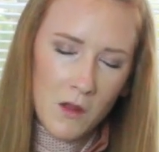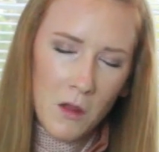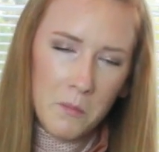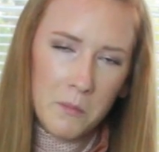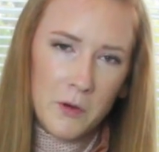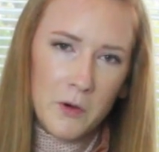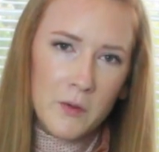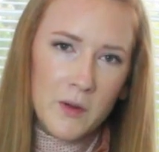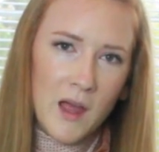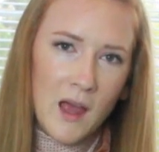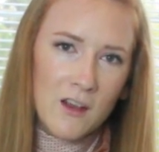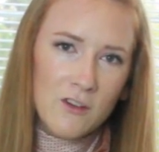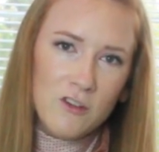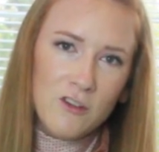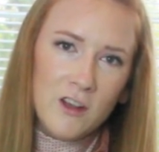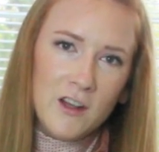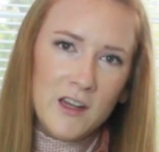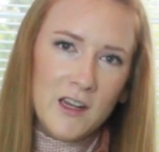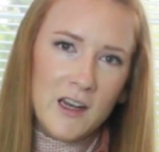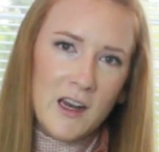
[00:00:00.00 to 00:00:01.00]
But we
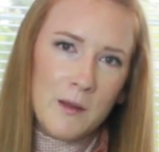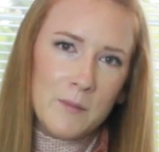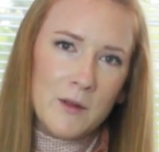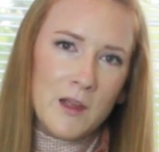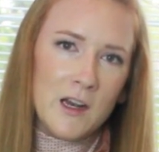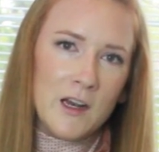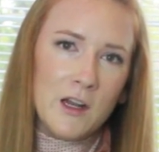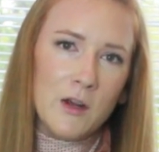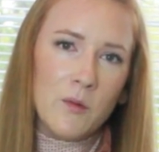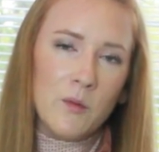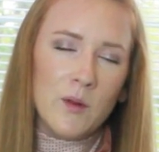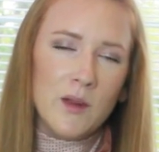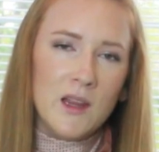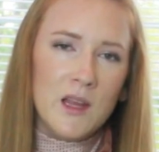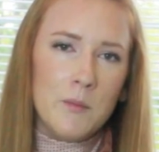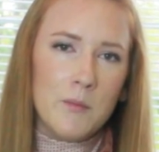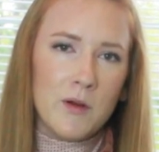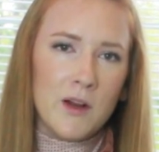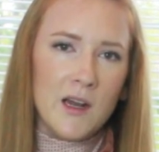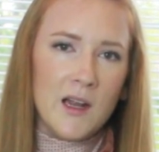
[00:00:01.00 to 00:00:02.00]
actually ended up getting a
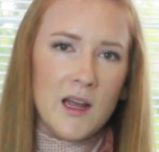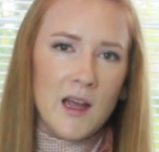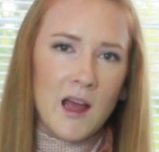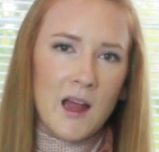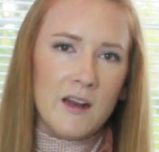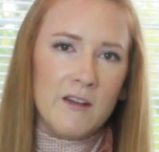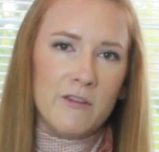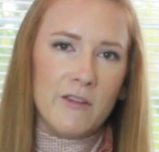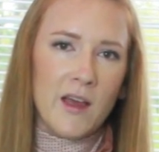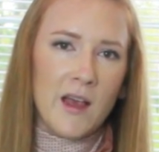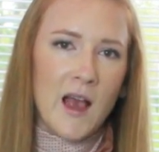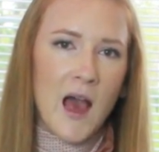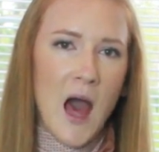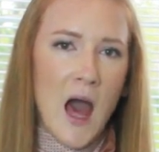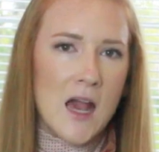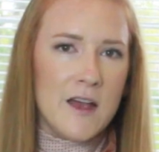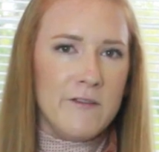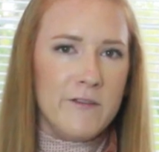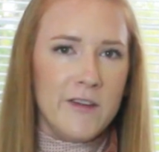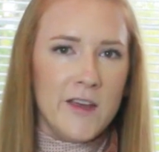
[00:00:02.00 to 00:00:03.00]
really pretty kind of like
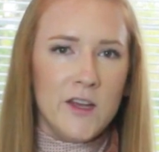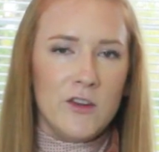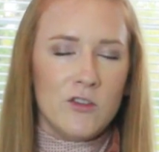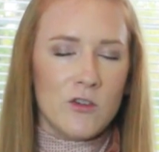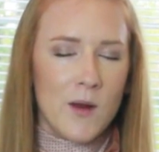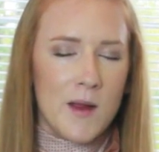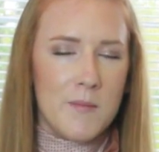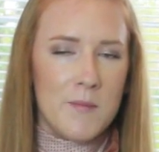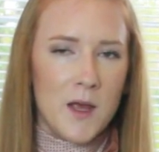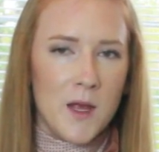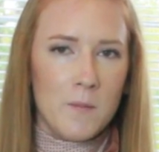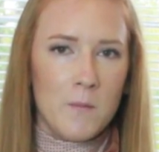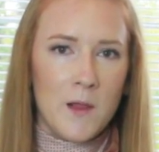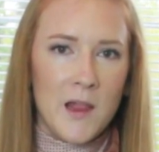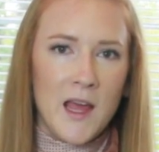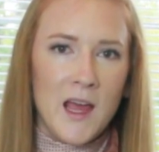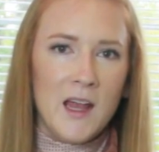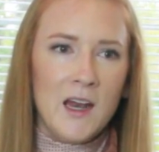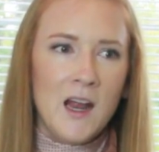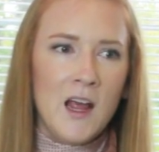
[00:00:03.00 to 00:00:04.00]
ivy draping
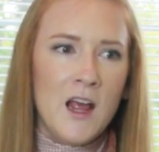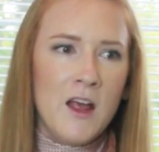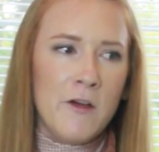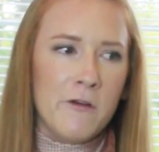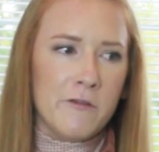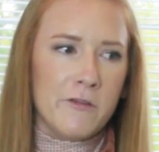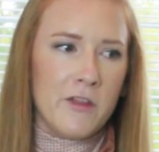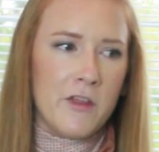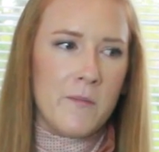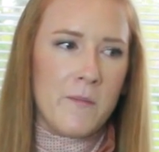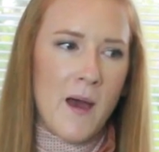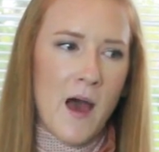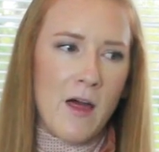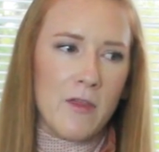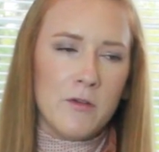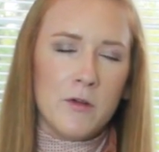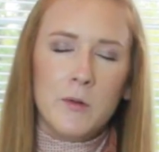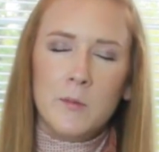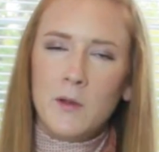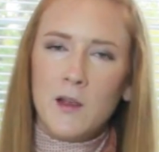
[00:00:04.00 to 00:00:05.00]
plant for the
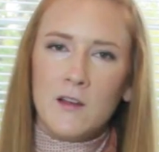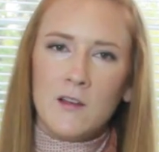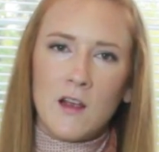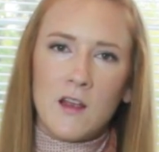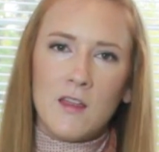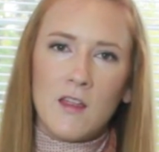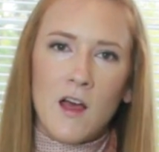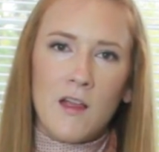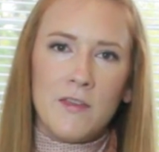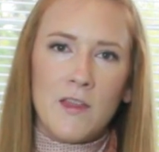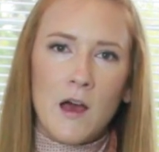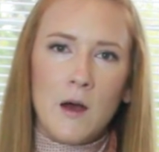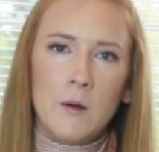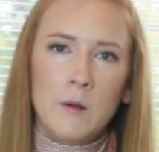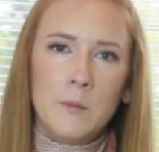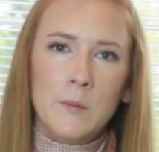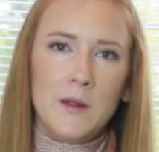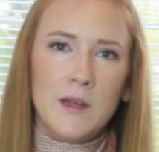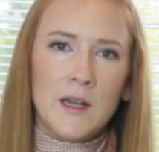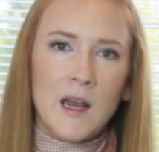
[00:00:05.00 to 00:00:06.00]
bathroom because I thought that
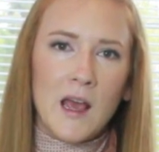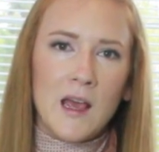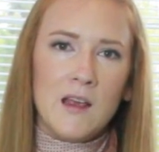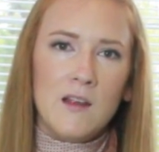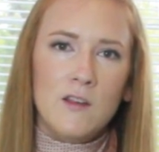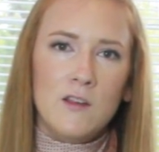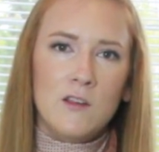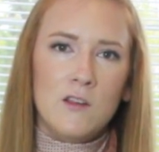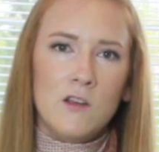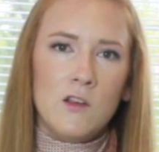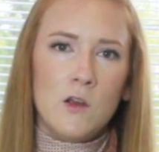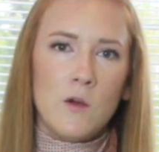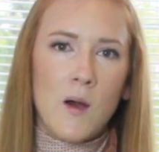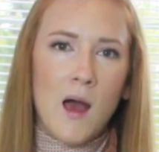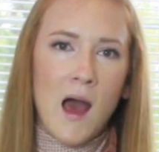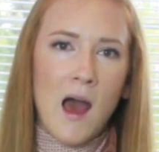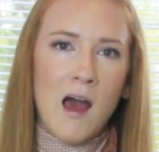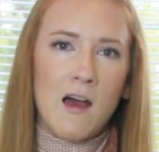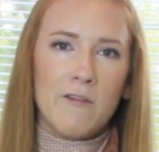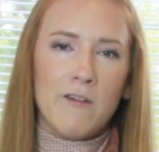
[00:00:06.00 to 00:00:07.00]
would be nice to
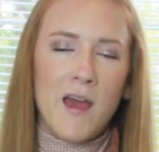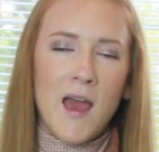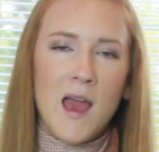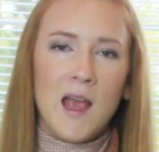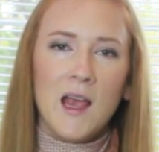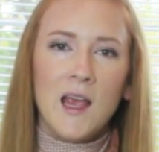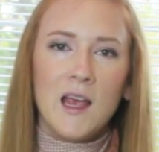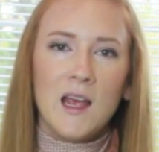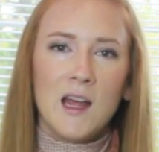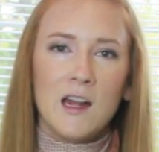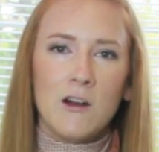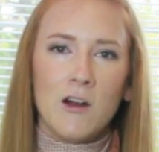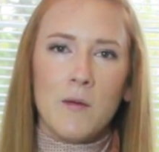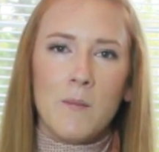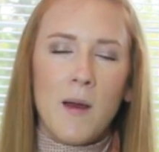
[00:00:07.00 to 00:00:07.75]
have hanging in our